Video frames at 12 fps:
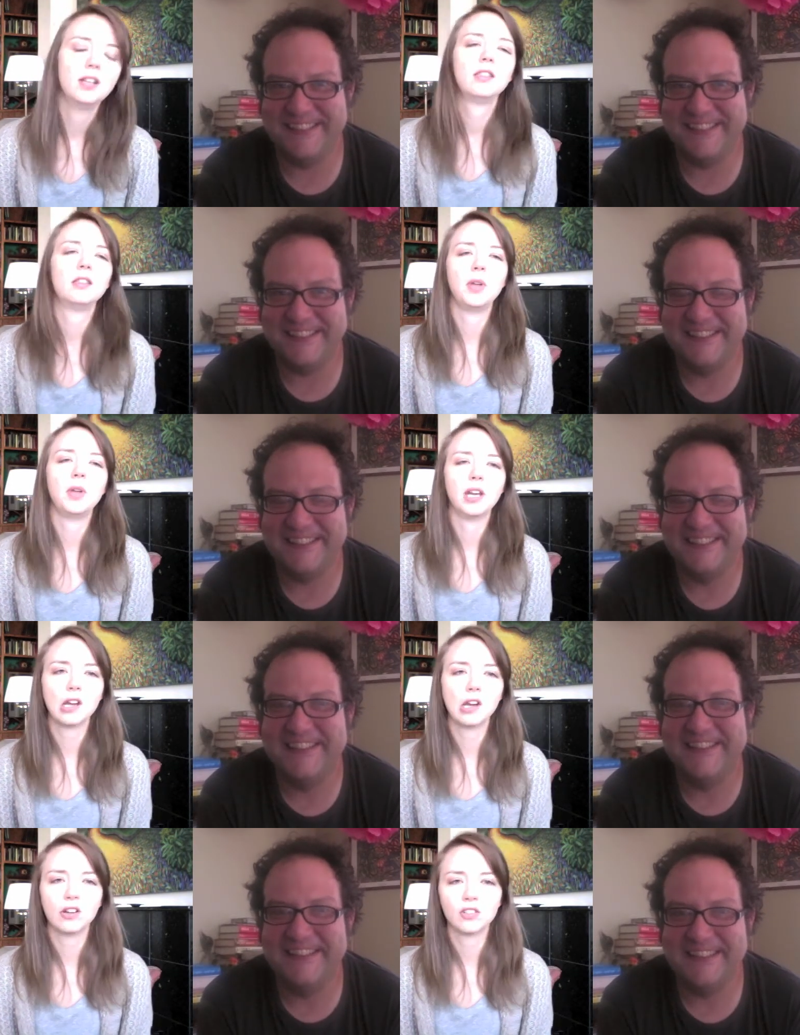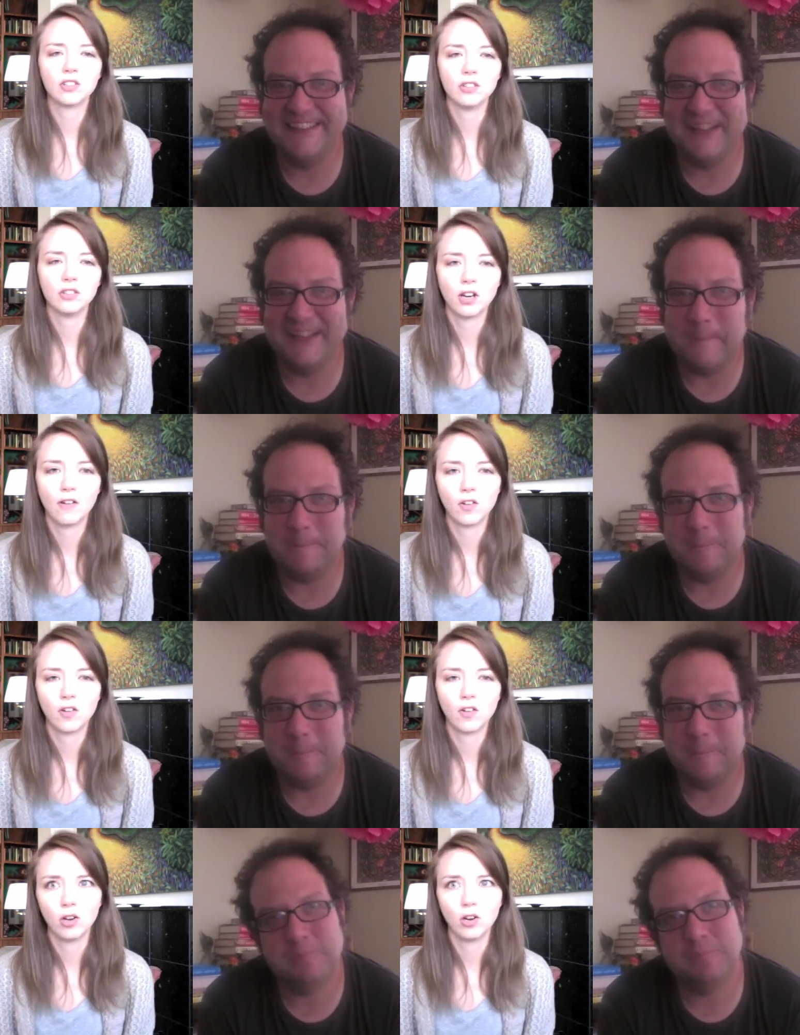Speaker 1: The main character in Dud
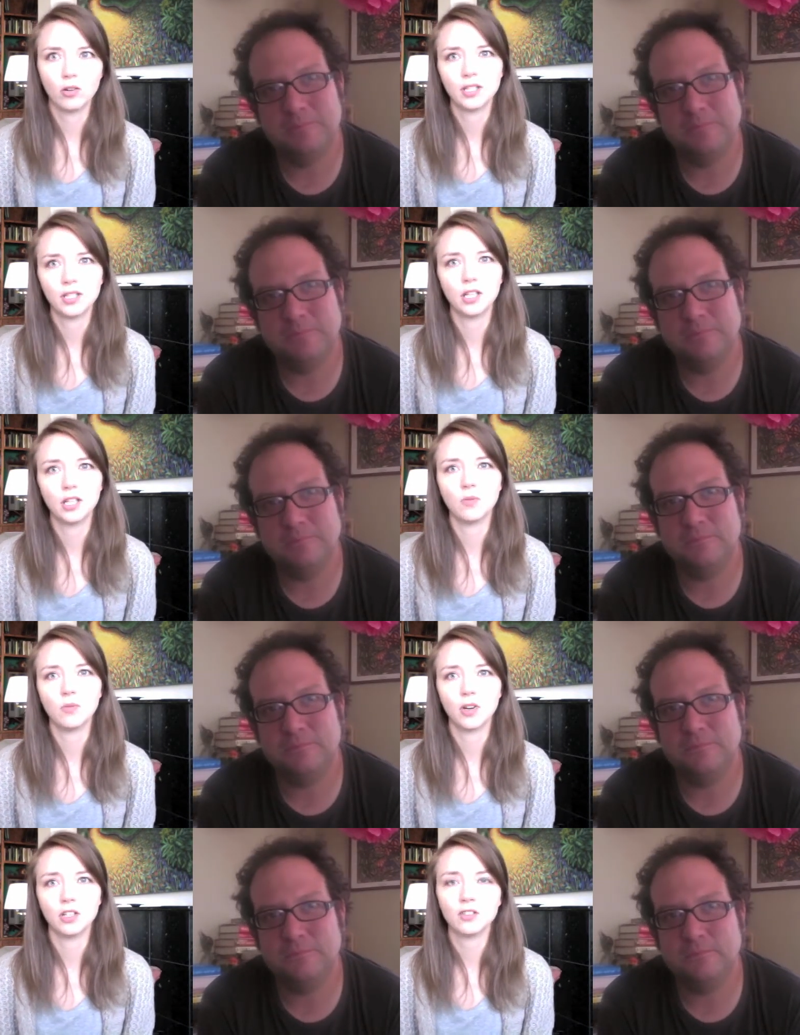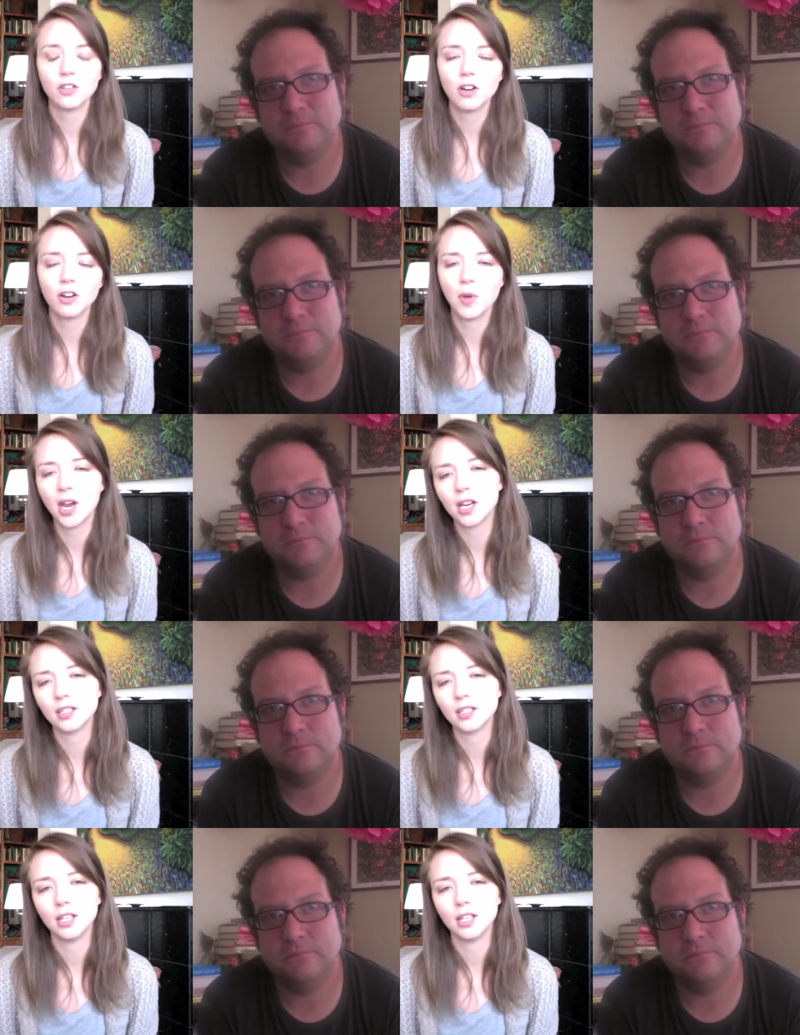Avocado said she wanted to start a
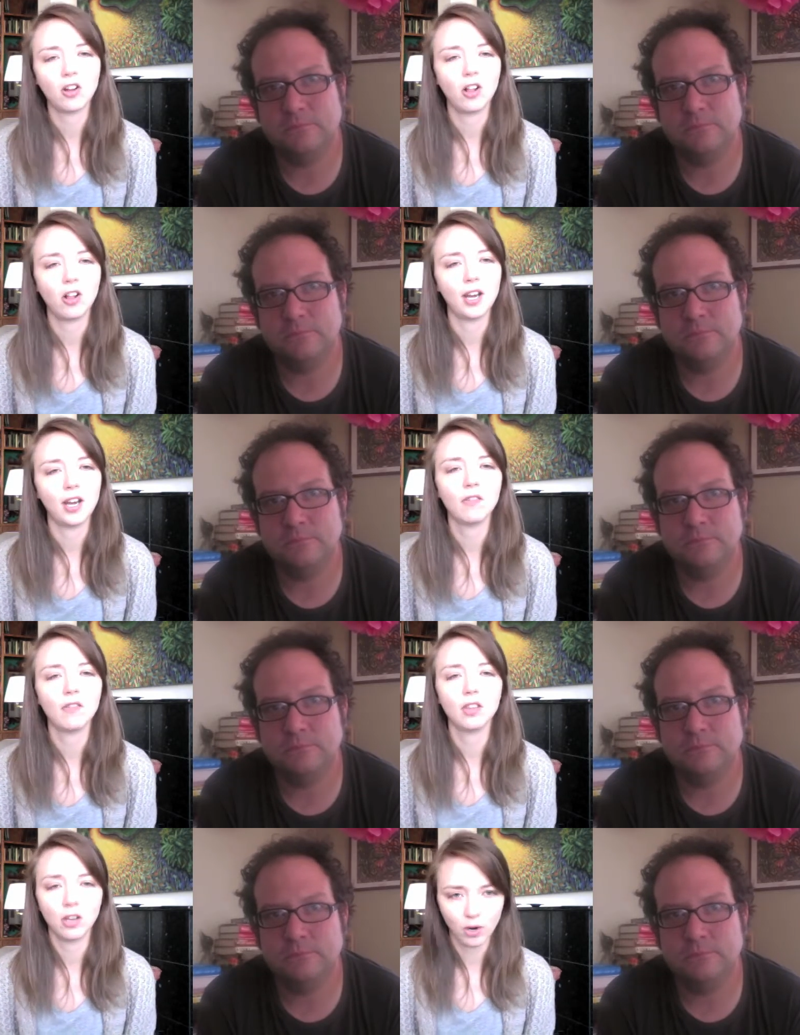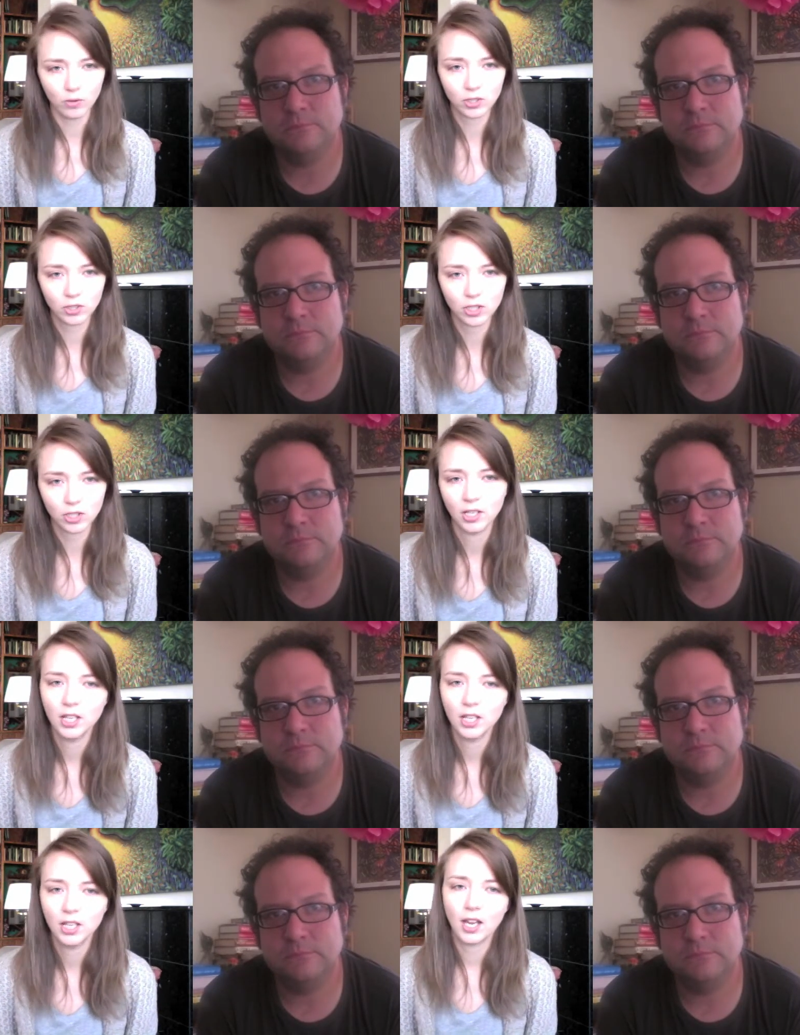magazine and call it Everything Gauche,
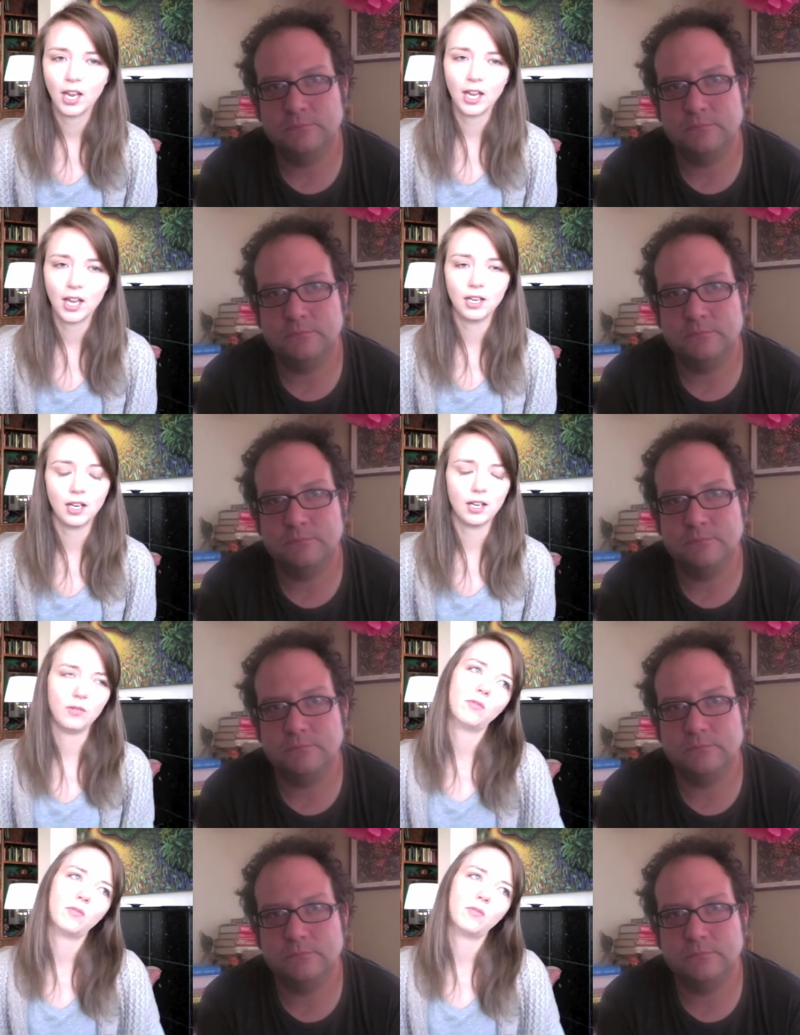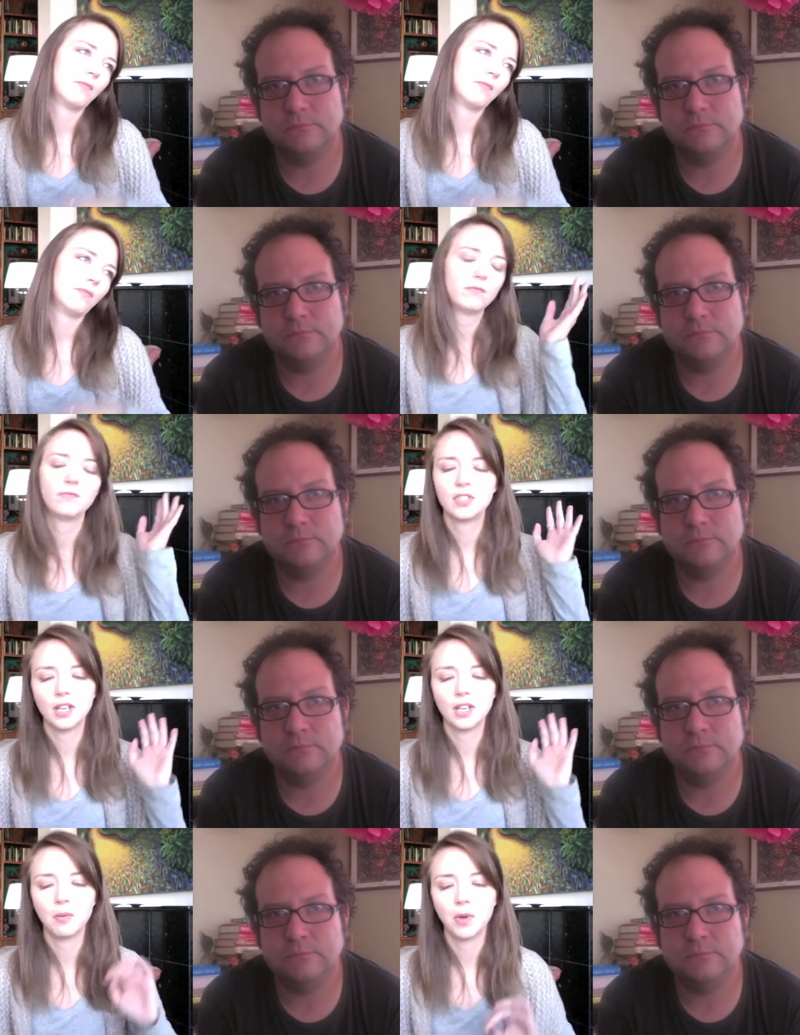and it
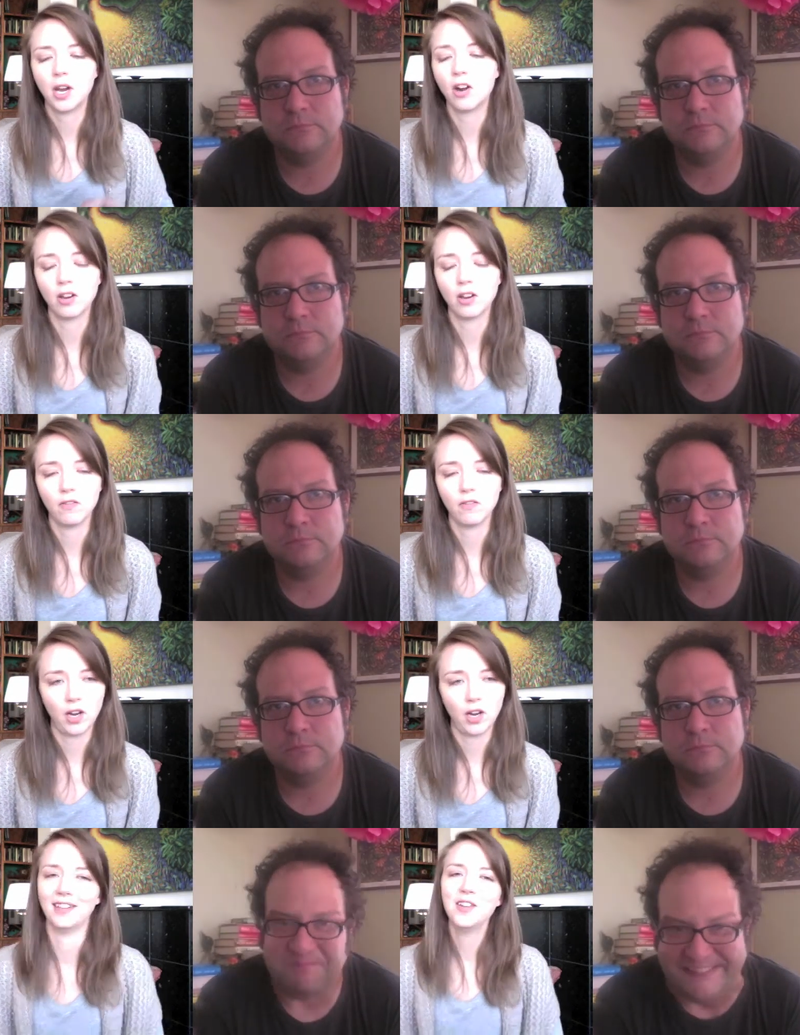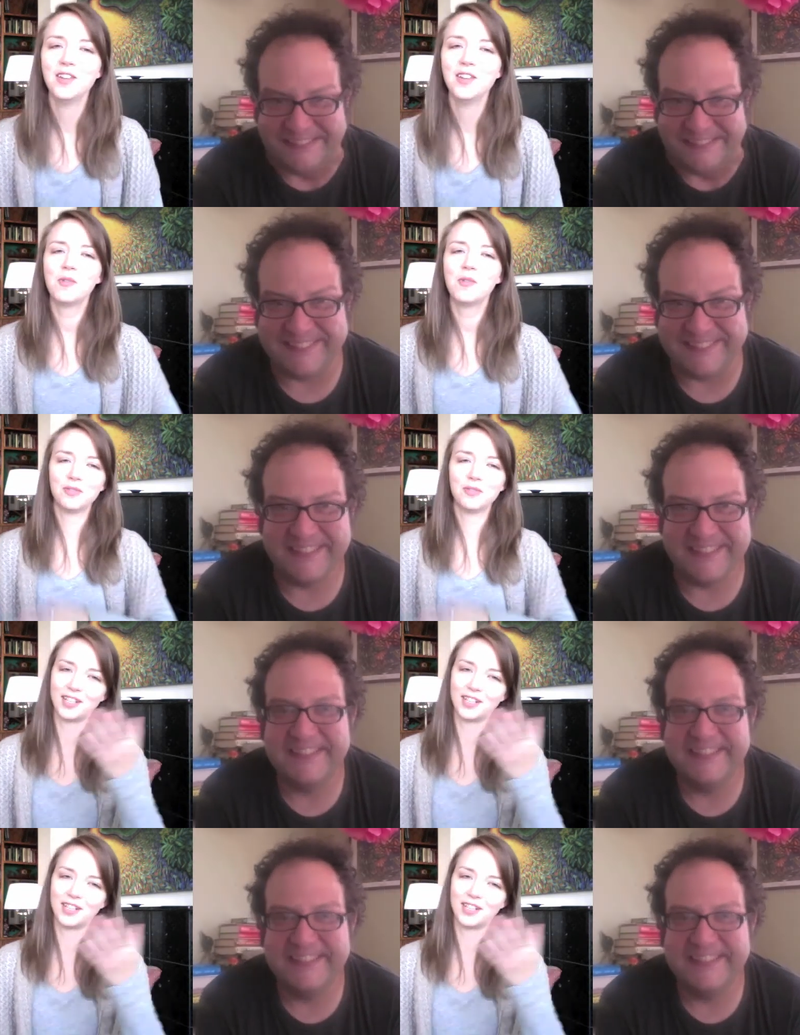set my heart on fire. What would you like